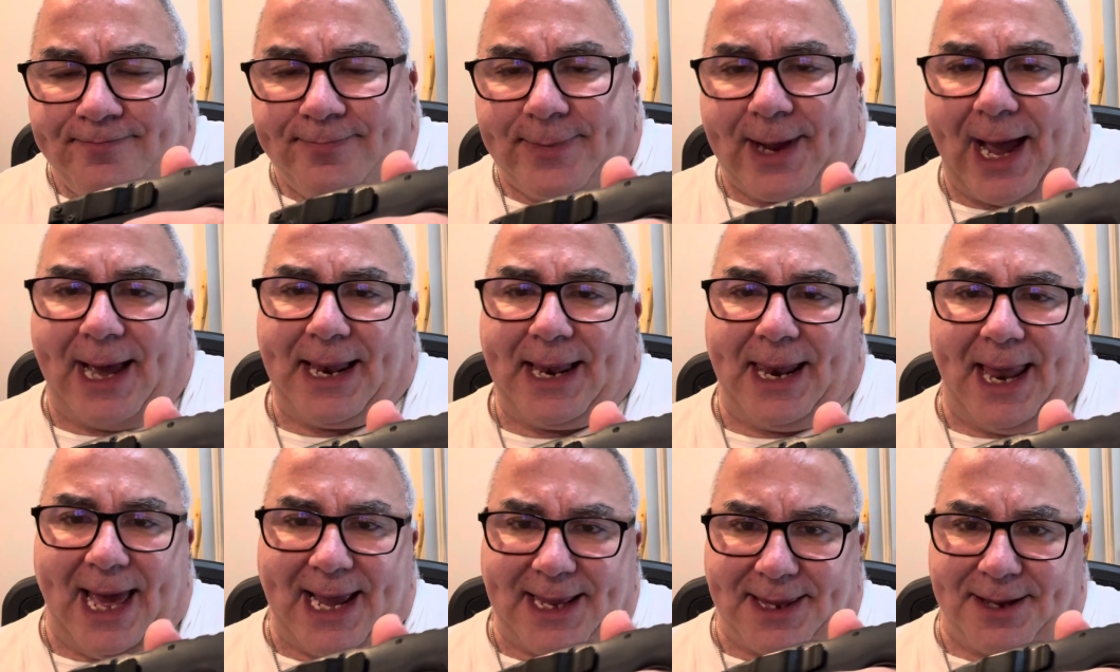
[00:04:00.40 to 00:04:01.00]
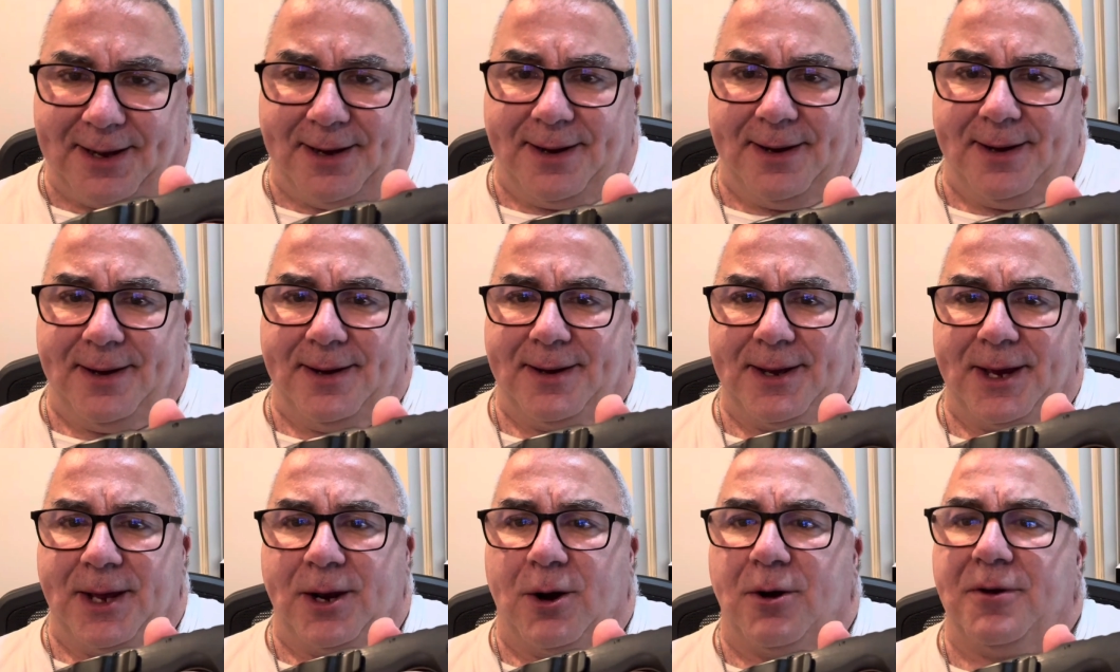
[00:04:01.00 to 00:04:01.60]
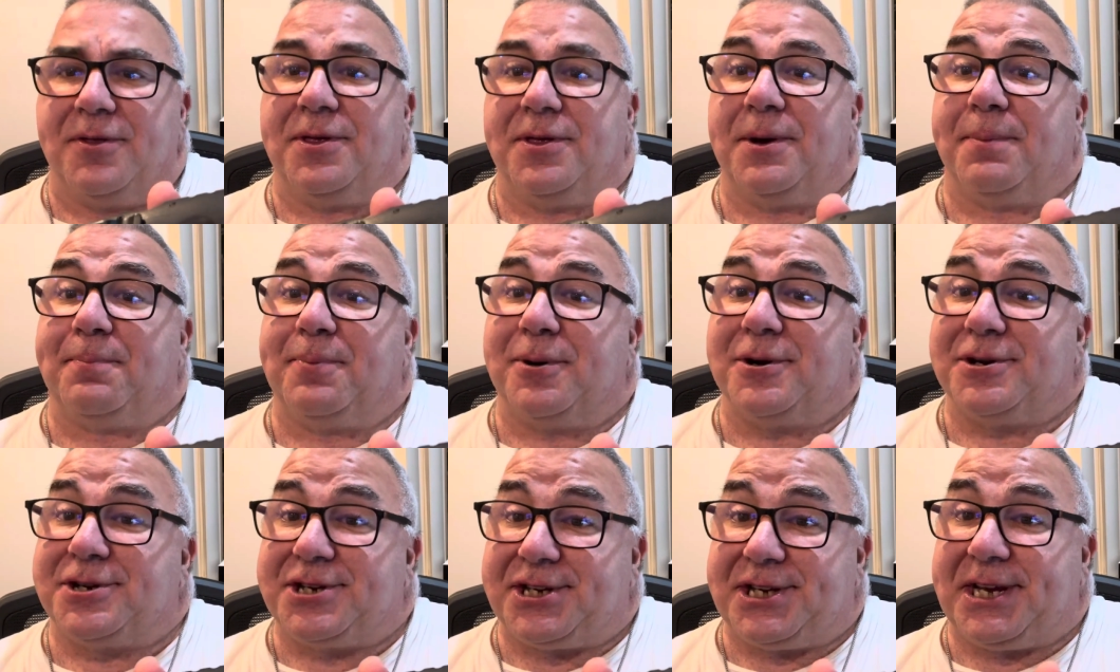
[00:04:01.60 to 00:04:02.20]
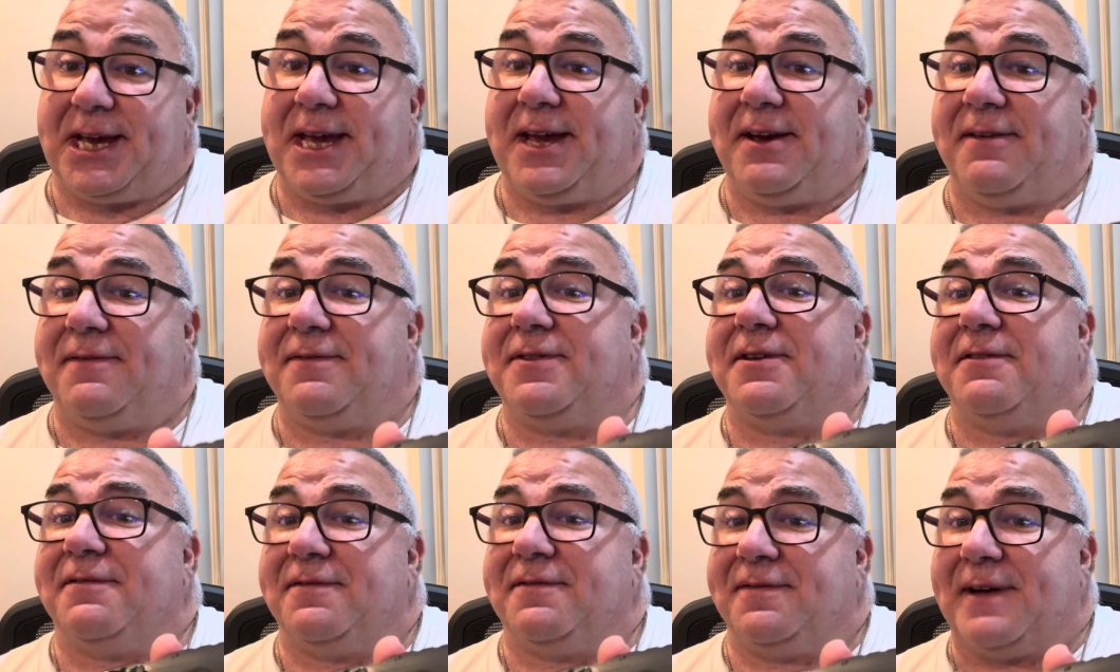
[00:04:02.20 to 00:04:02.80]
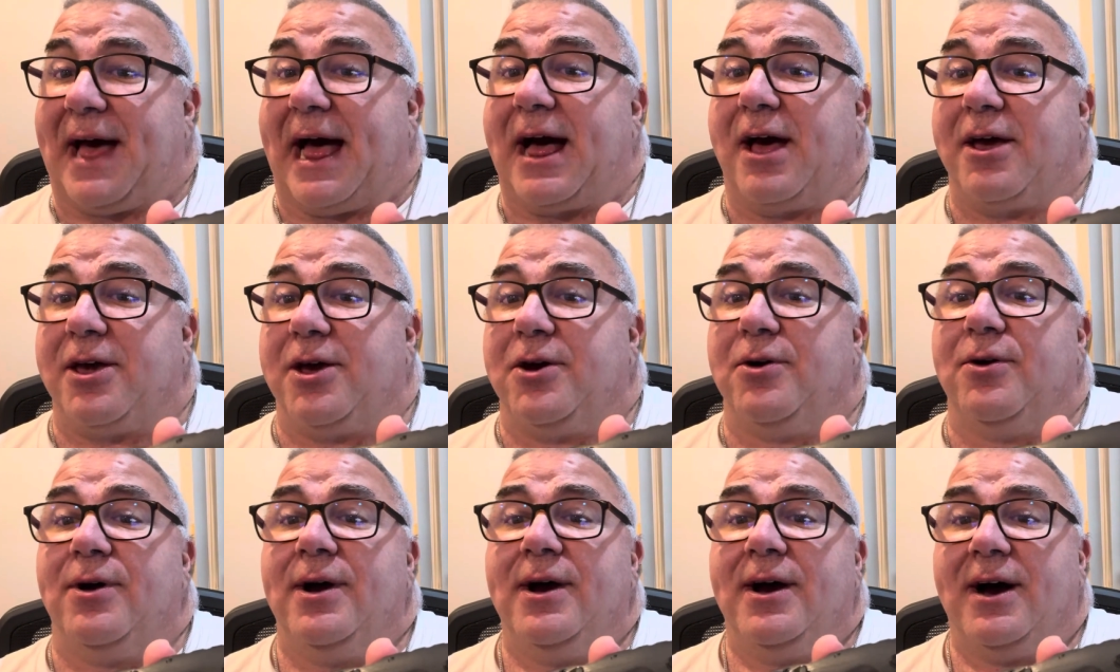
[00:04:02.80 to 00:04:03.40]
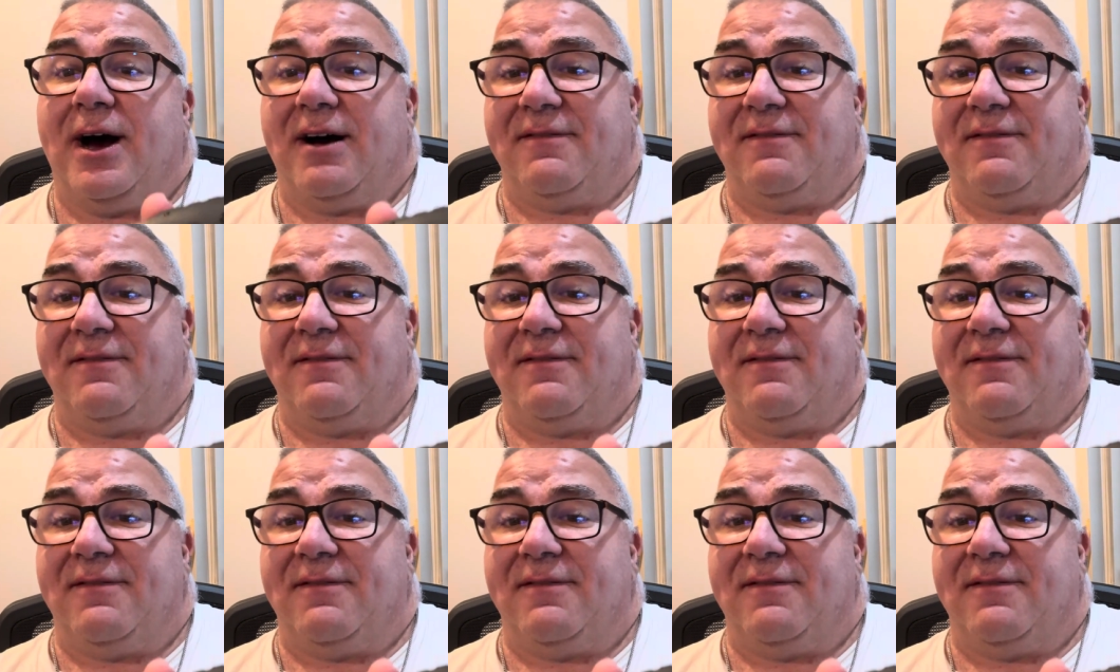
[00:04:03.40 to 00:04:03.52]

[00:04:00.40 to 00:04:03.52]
I like the perceived value